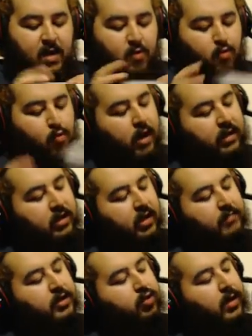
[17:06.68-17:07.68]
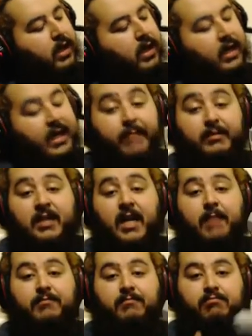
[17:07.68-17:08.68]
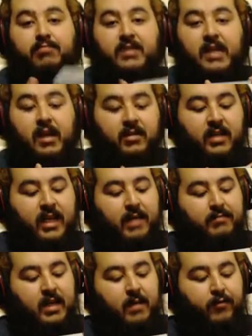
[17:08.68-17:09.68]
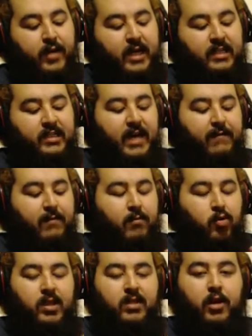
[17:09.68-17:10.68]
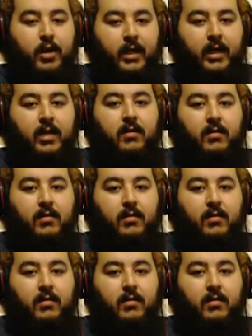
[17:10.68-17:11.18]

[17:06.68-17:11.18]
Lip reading: Walked up to GameStop. Shout out to GameStop for actually having more than Target.